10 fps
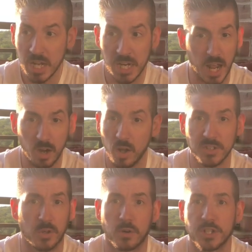Not at all. I
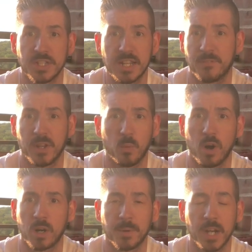told her she's definitely
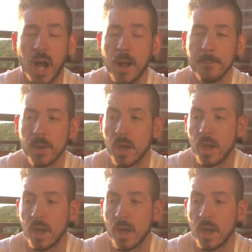welcome to come.